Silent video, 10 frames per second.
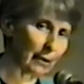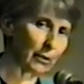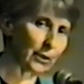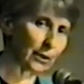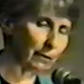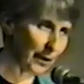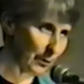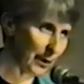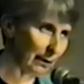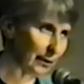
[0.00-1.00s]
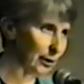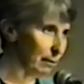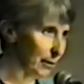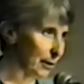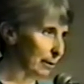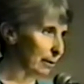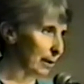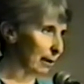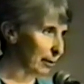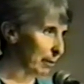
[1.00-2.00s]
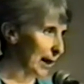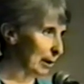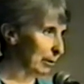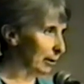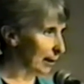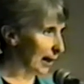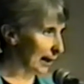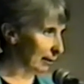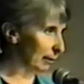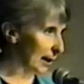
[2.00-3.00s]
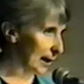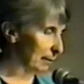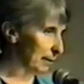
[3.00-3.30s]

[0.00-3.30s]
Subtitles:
which is a fundamentalist view of the Bible and of life.